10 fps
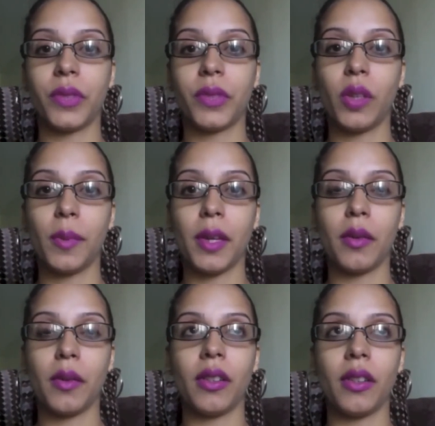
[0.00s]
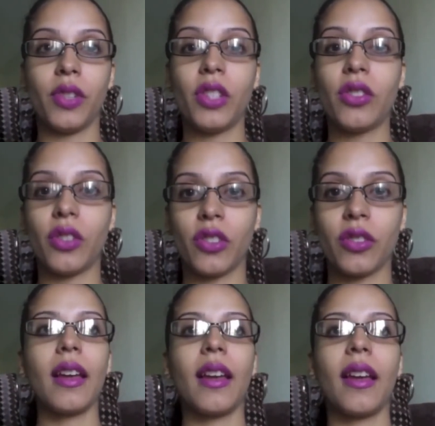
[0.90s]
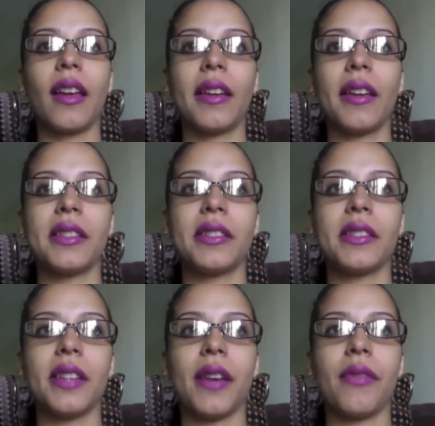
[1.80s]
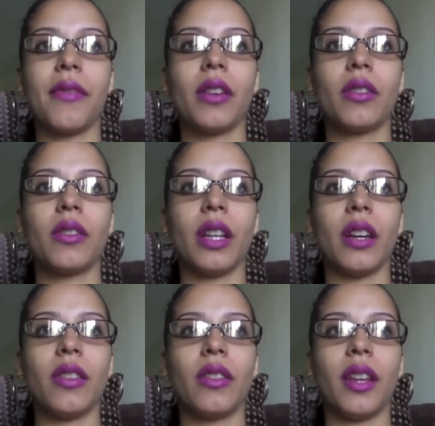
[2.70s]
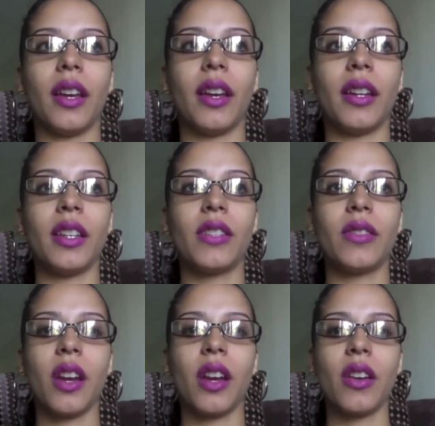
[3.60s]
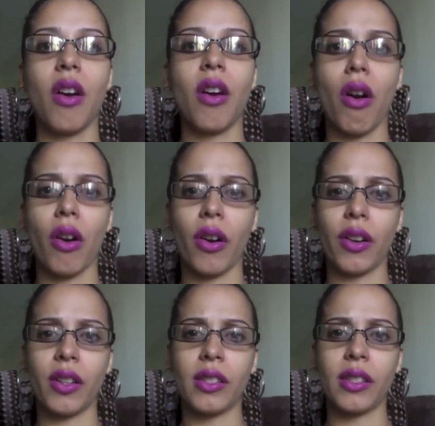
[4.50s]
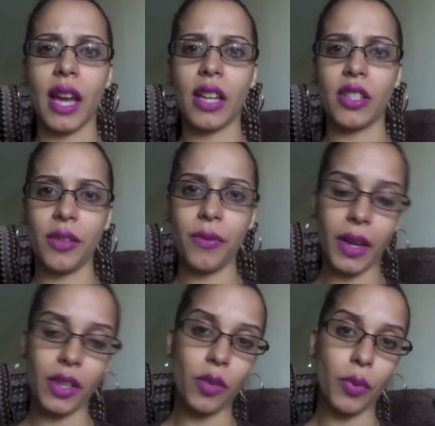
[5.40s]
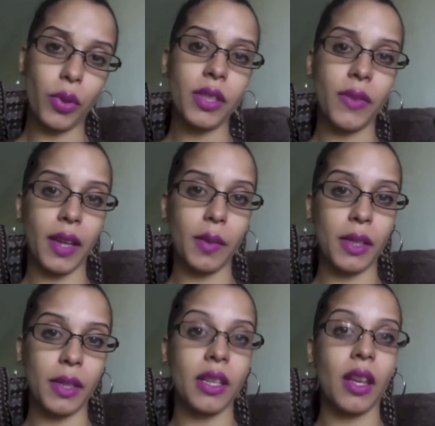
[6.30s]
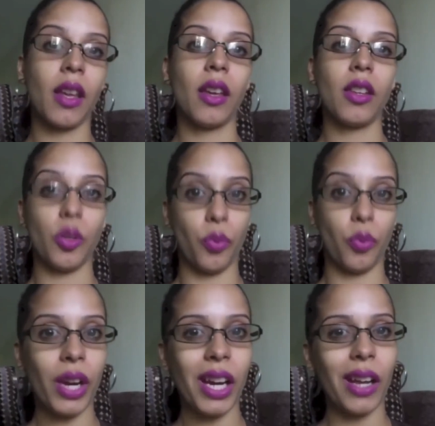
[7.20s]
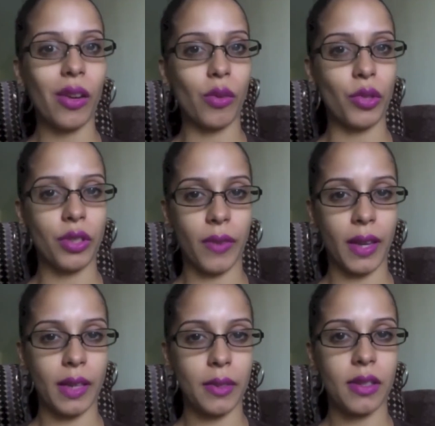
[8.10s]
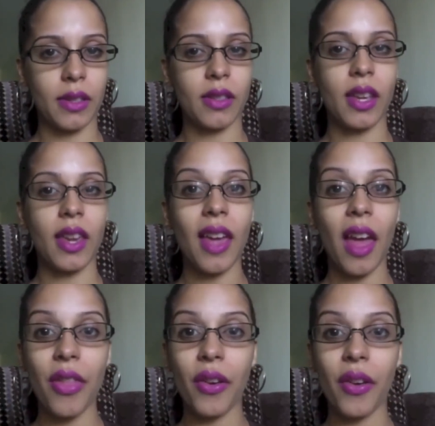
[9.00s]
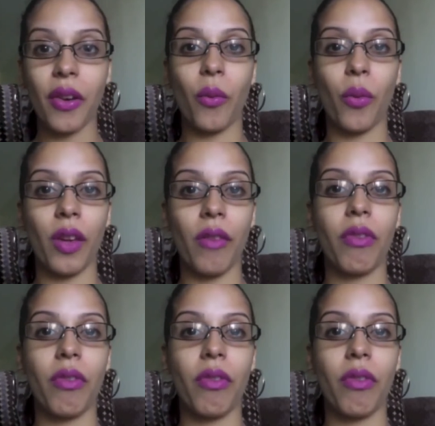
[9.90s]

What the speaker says: a good amount of research, and I found out that it's kind of hard to actually find your multivitamins, your prenatal multivitamins, together with